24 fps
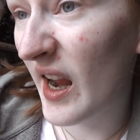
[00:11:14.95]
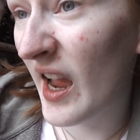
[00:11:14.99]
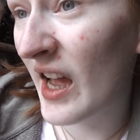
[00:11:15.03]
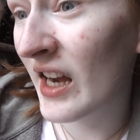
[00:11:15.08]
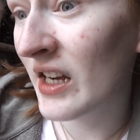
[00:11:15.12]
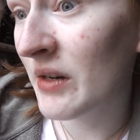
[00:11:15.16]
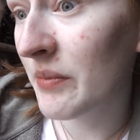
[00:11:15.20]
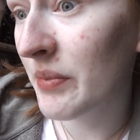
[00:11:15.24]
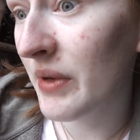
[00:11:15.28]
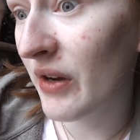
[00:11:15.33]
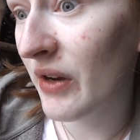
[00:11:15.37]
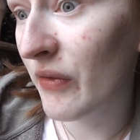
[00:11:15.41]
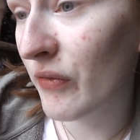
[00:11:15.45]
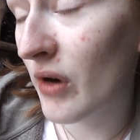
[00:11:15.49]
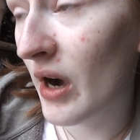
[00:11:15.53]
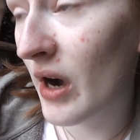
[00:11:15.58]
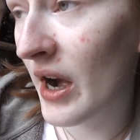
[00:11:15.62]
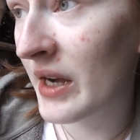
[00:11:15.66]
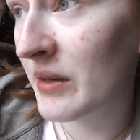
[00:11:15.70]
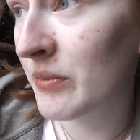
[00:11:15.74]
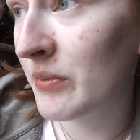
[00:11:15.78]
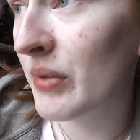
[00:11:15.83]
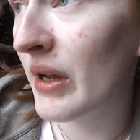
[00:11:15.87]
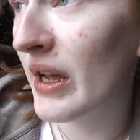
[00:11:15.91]
Had a bit of
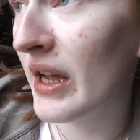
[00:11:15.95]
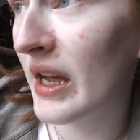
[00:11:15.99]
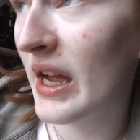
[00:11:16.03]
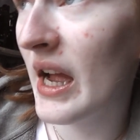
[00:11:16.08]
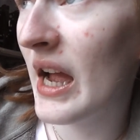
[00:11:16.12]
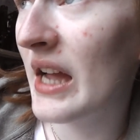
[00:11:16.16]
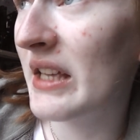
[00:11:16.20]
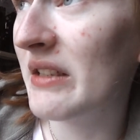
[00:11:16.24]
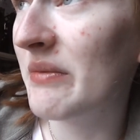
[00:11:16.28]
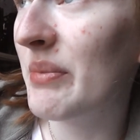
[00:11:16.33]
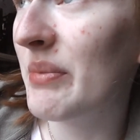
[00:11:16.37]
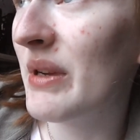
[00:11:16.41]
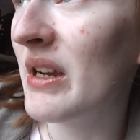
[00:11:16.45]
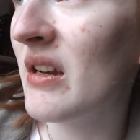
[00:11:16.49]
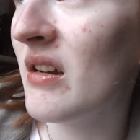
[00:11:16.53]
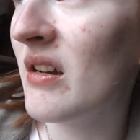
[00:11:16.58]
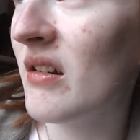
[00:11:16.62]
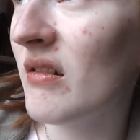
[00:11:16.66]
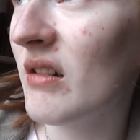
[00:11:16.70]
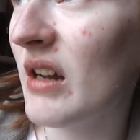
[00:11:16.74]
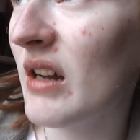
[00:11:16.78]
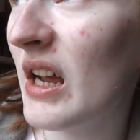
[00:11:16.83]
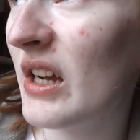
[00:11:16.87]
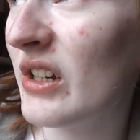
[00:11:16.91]
rain, but it has
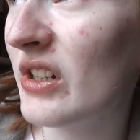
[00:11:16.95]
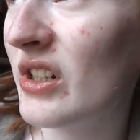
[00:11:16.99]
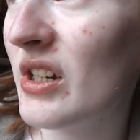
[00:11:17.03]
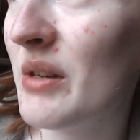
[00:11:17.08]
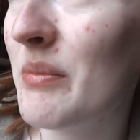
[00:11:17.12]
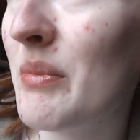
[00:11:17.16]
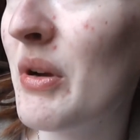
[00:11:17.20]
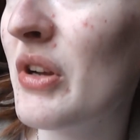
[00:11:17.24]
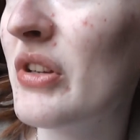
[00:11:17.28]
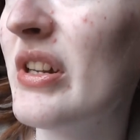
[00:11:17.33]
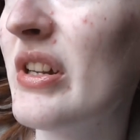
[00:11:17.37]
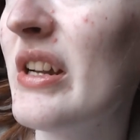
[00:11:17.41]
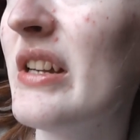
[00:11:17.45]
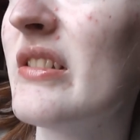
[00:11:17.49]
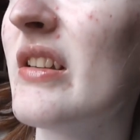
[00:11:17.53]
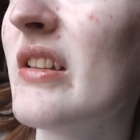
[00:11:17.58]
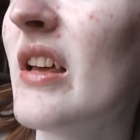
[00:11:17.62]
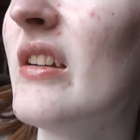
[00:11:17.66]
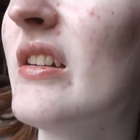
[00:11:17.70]
been actually mostly